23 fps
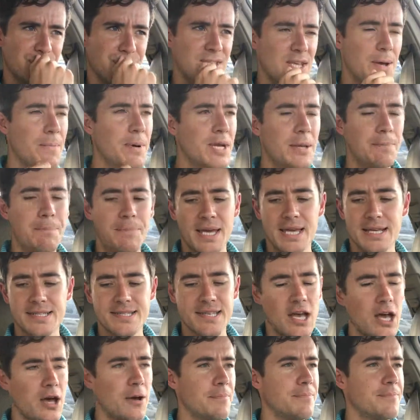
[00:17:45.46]
Somebody picks
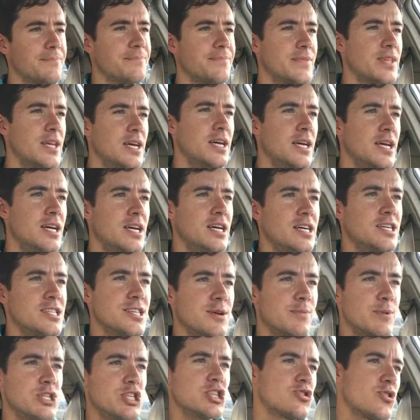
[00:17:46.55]
up
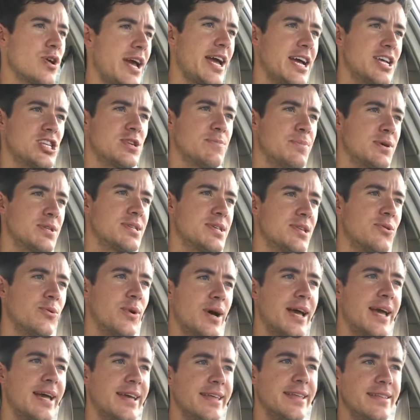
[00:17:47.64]
someone's trash and puts it
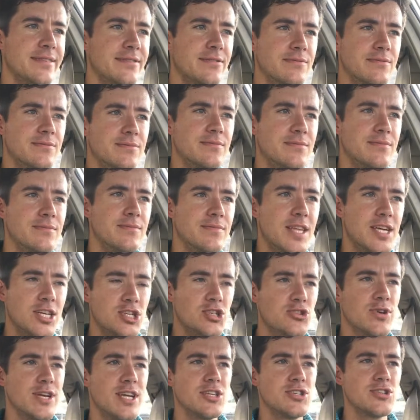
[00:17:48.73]
away, and then a
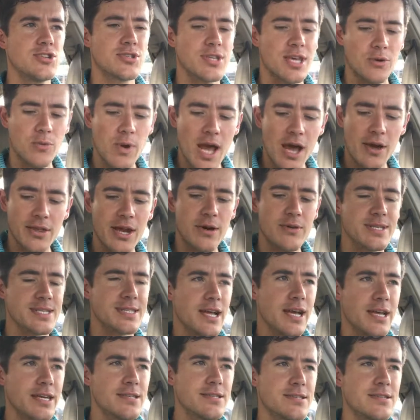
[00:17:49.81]
stranger's like, wow, that was
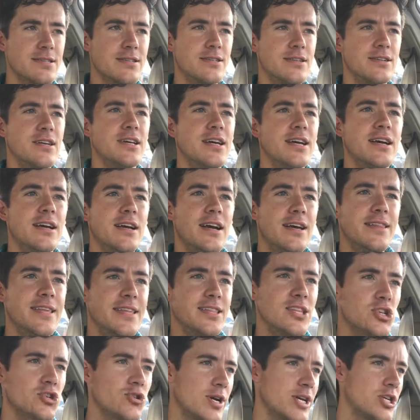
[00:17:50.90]
nice. And
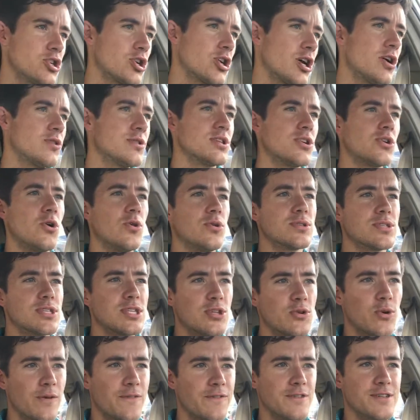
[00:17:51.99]
then the stranger goes and holds the
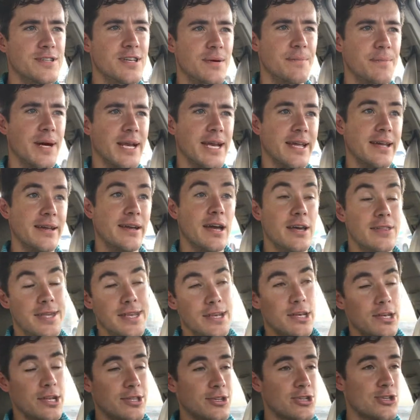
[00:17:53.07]
door for somebody. And
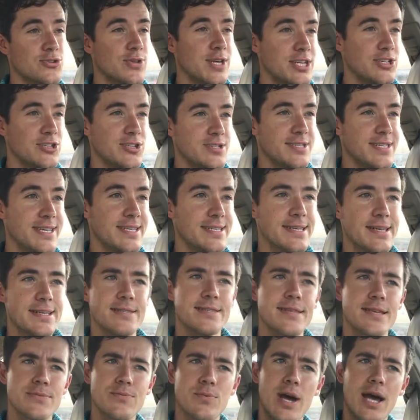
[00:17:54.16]
then another stranger sees it
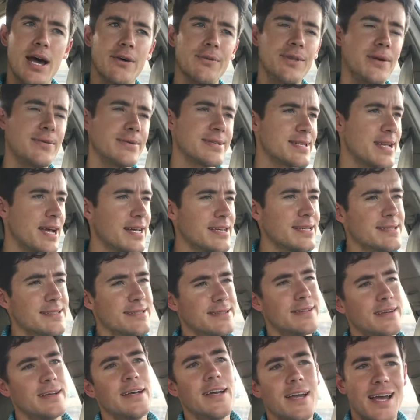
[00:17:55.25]
and says, wow, that was nice.
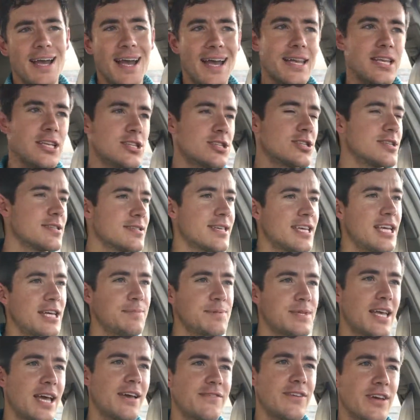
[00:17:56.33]
And it just
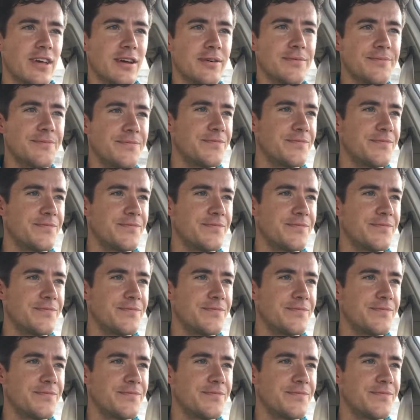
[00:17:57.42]
keeps giving.